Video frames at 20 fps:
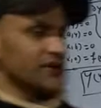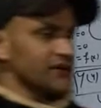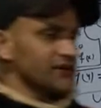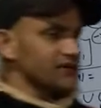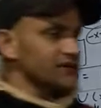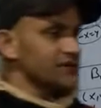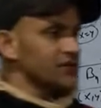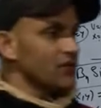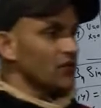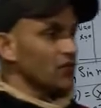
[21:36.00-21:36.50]

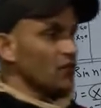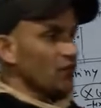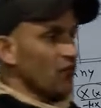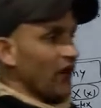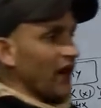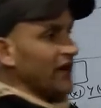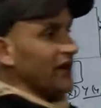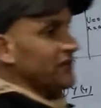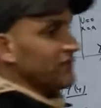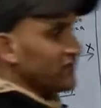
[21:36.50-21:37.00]
is
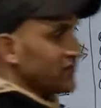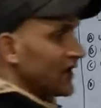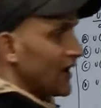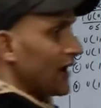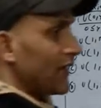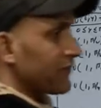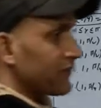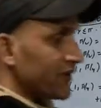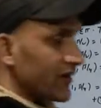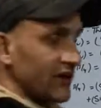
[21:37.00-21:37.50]
why we
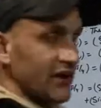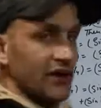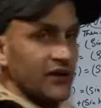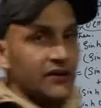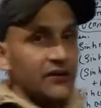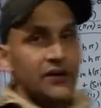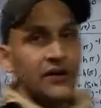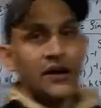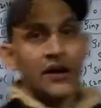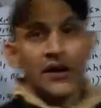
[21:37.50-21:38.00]
have written